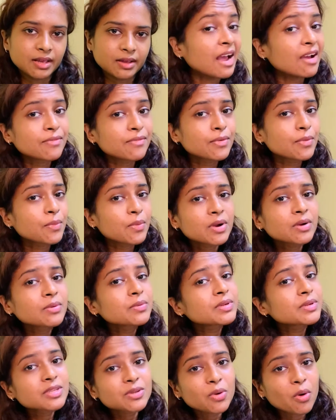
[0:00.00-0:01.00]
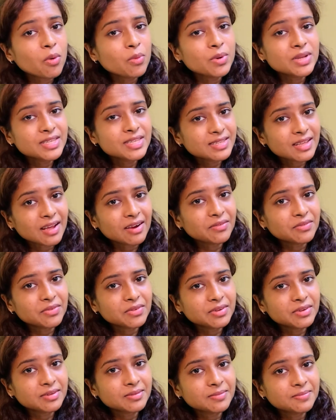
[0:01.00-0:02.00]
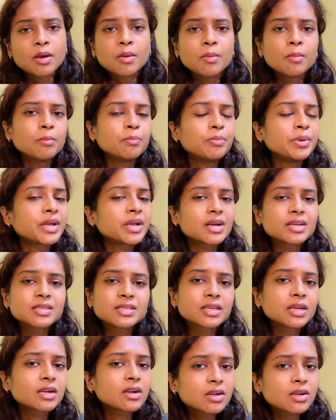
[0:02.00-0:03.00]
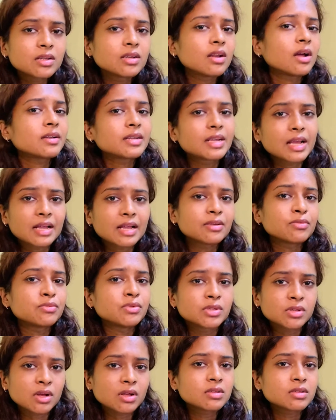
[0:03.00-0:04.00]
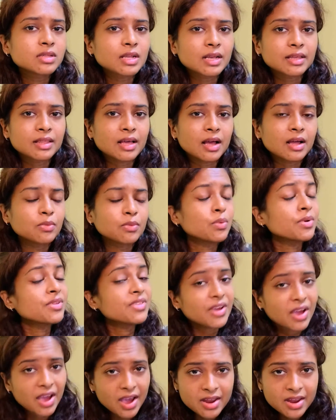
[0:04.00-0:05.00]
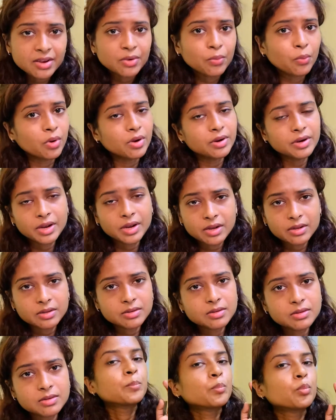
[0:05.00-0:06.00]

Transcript: Everyone was always thankful, because they could not get results like that with anyone else.